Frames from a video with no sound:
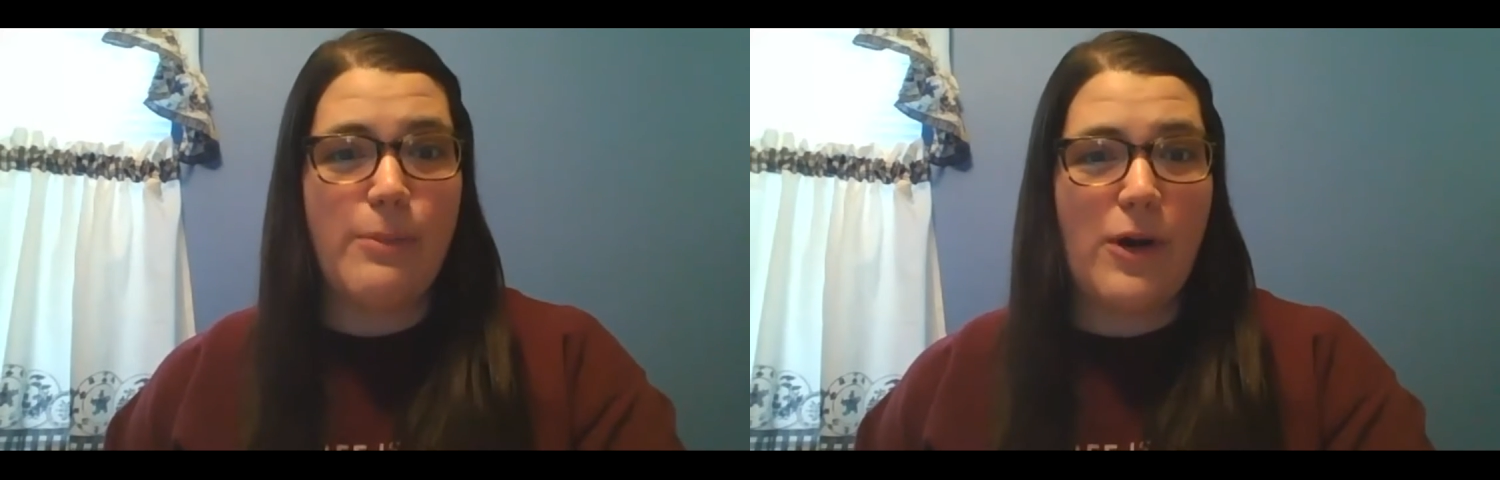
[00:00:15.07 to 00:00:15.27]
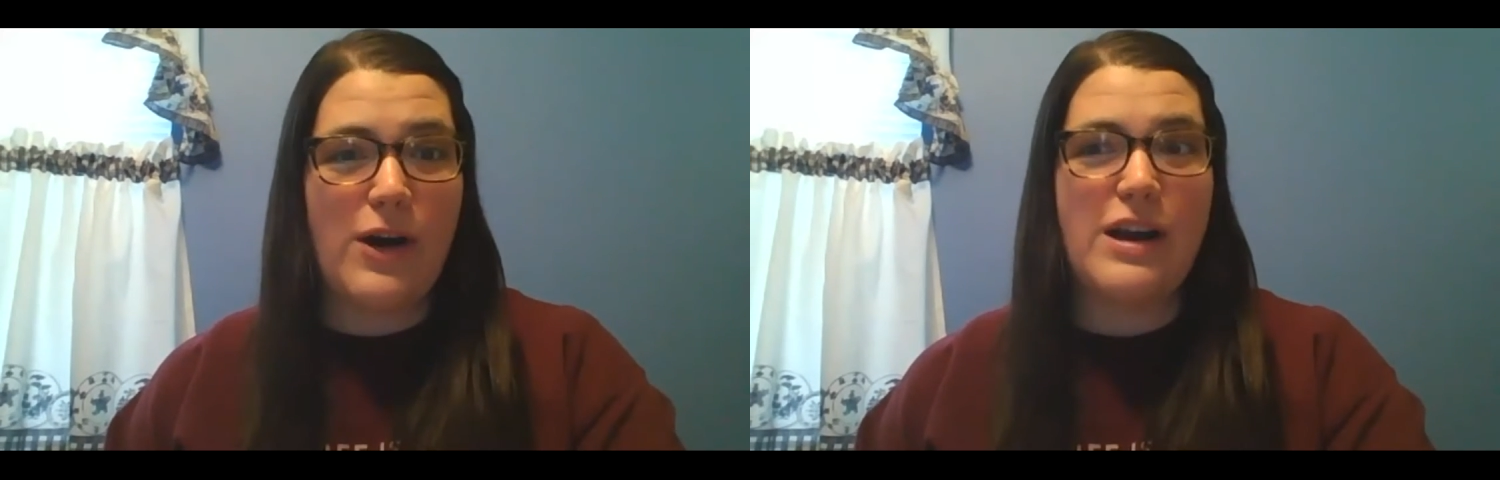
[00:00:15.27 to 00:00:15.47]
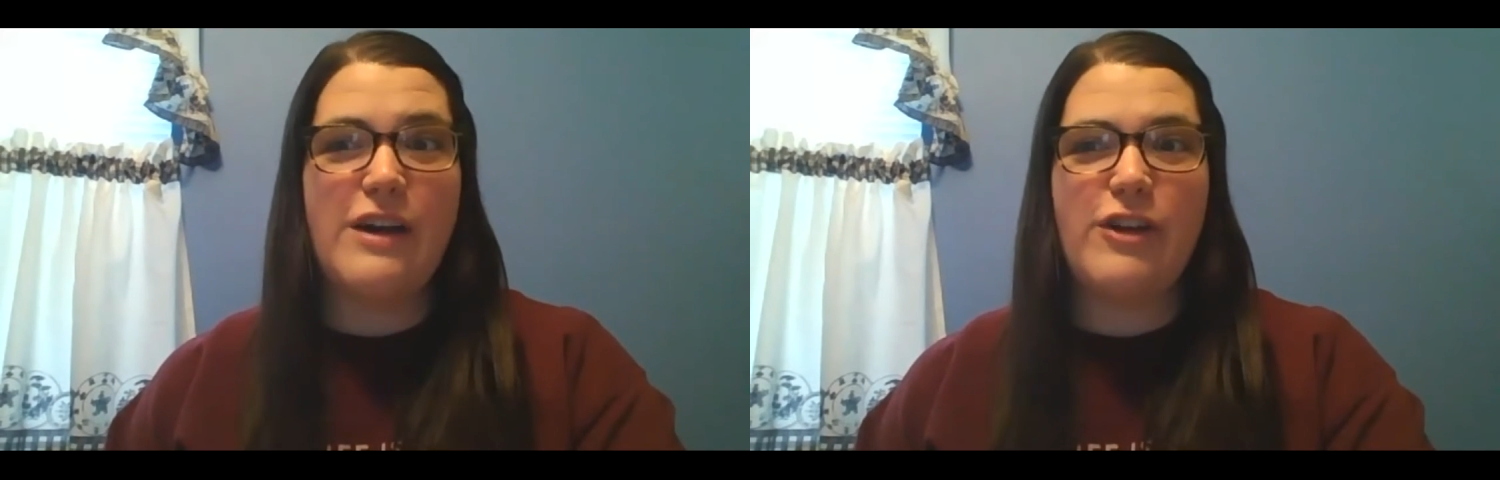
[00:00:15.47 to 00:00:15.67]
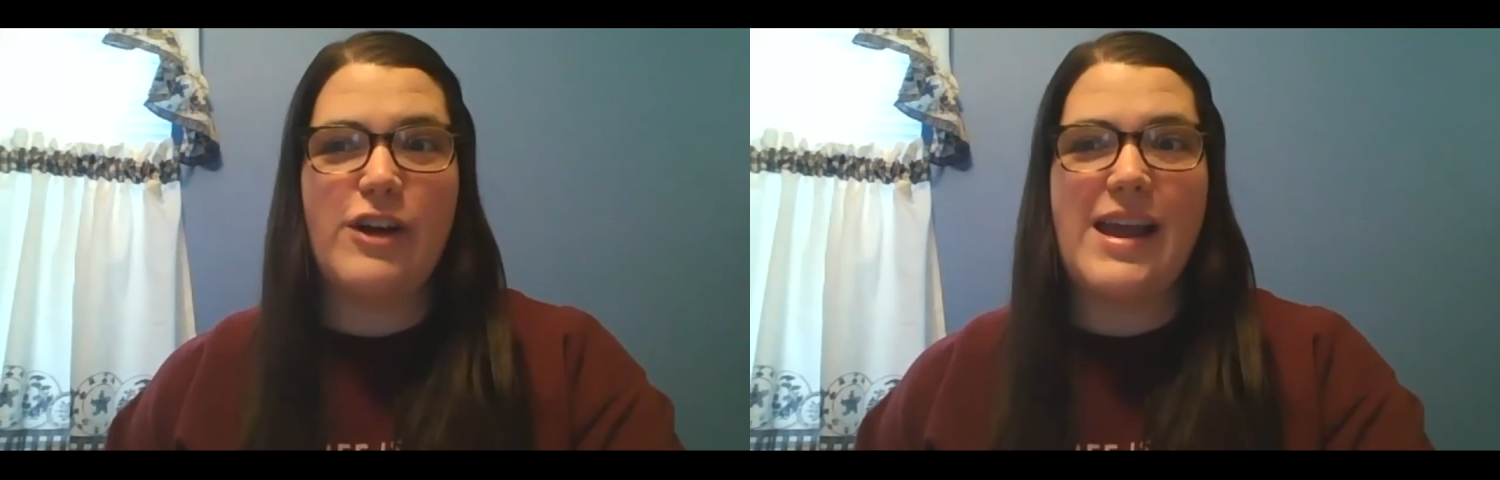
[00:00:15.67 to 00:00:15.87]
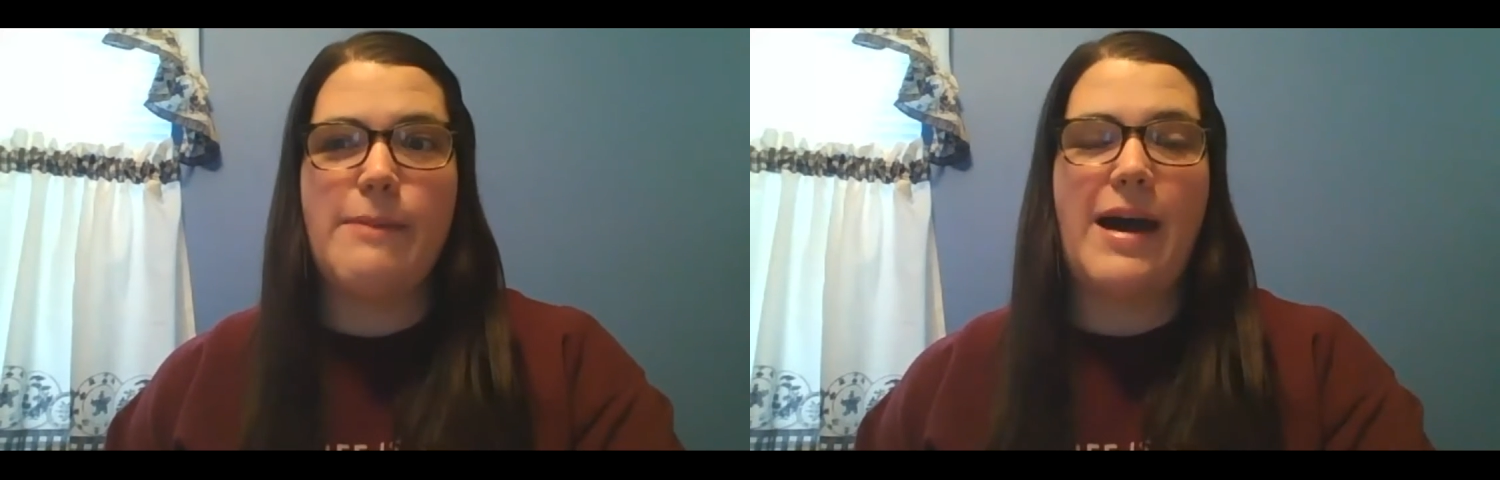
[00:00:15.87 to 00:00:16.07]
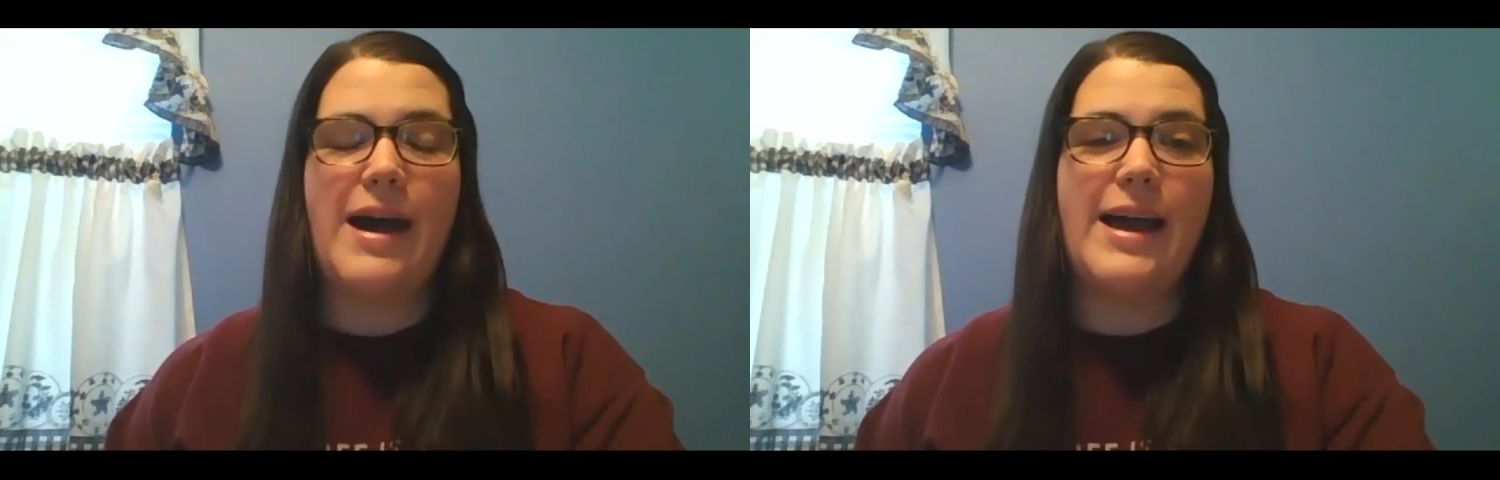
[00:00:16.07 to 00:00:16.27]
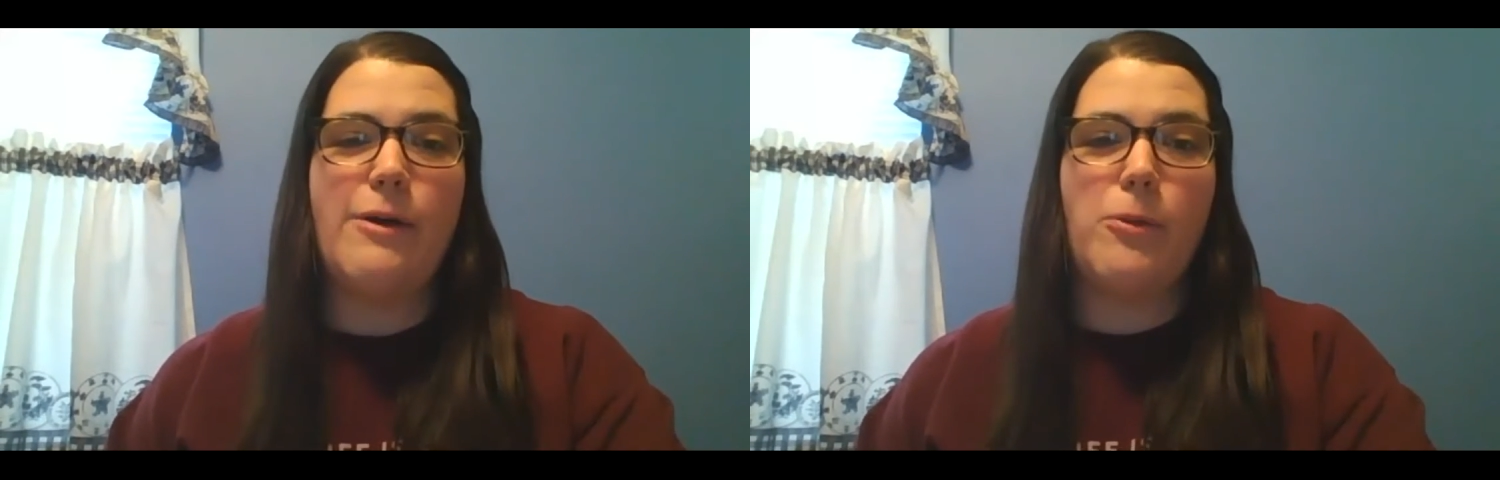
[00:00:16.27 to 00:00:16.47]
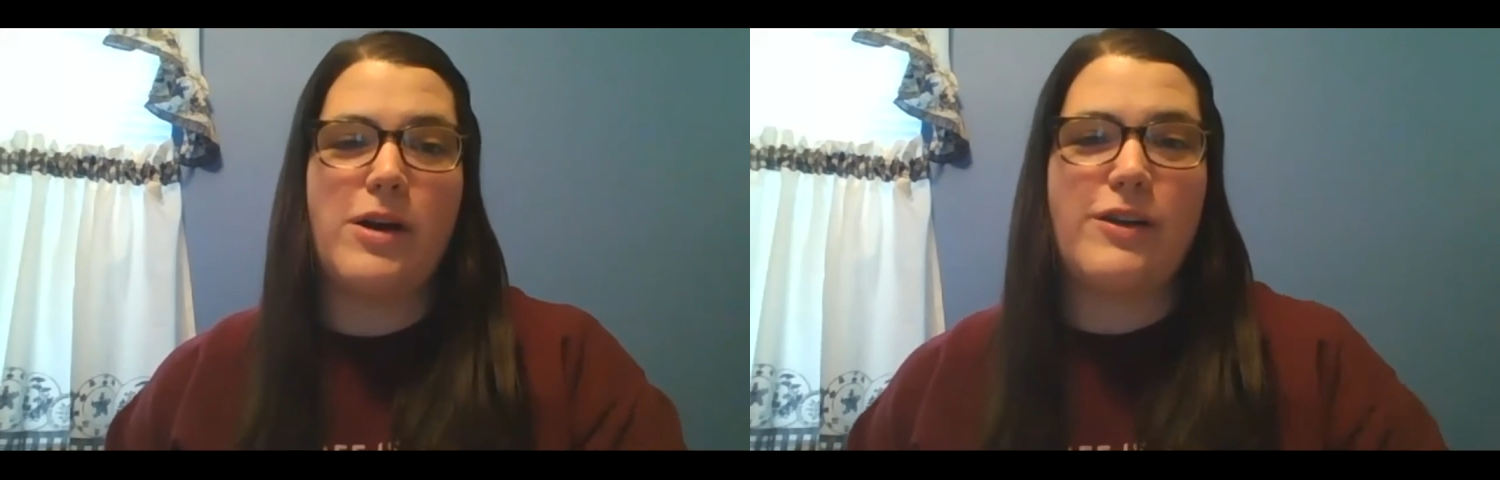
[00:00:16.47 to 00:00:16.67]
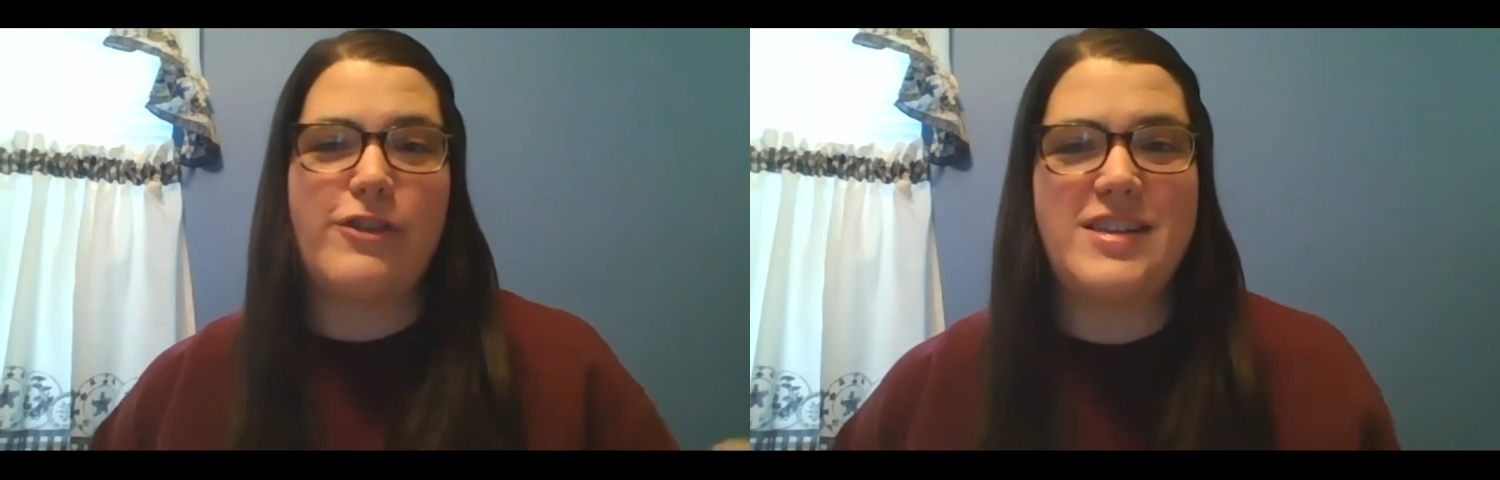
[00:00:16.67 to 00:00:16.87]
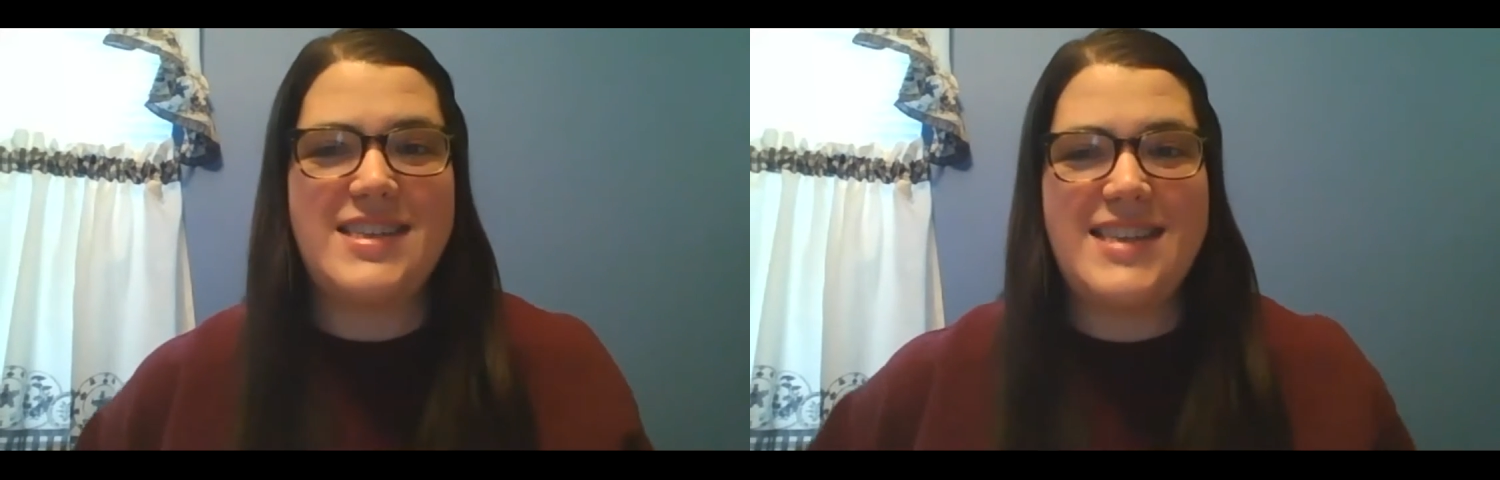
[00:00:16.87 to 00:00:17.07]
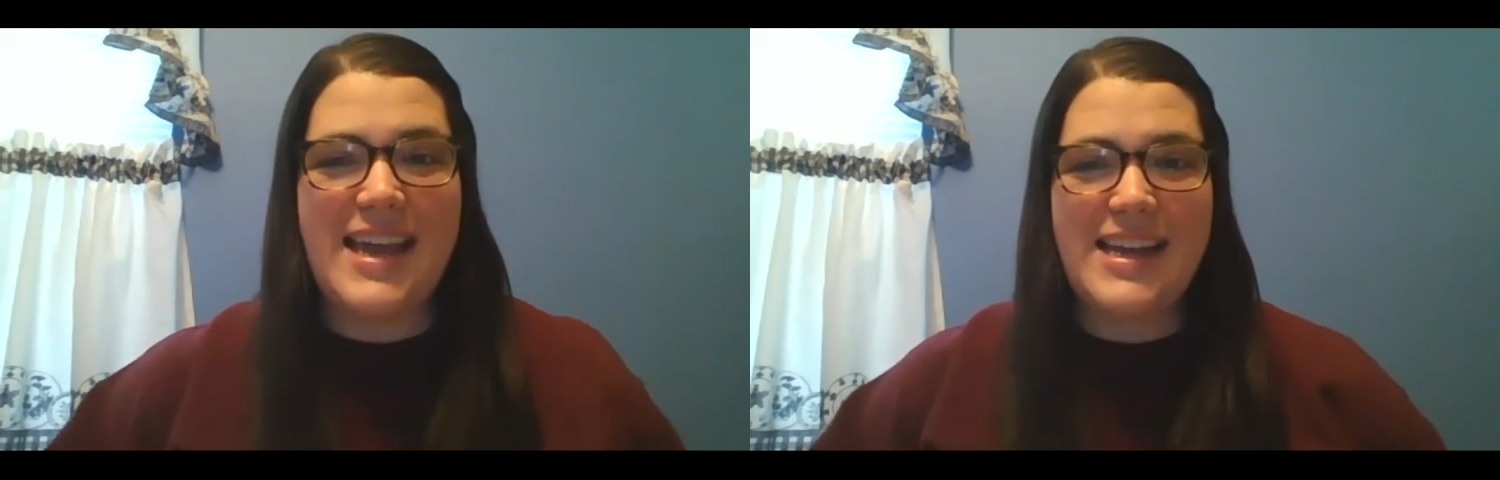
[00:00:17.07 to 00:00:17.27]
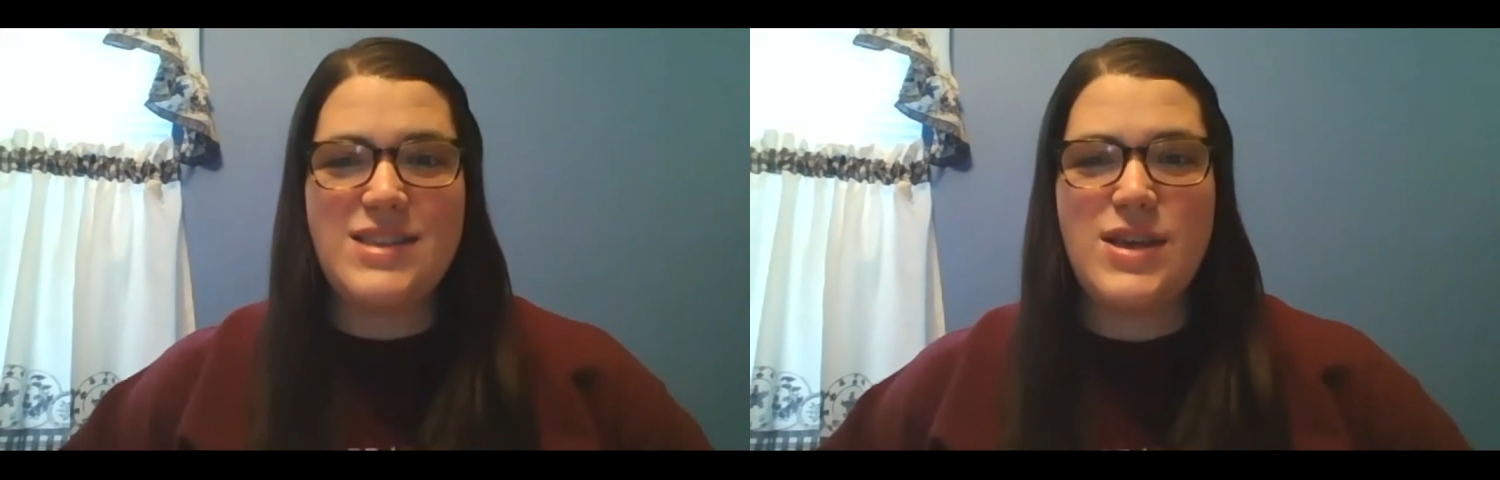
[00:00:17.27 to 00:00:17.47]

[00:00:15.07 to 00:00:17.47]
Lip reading: part of your AMI work for today.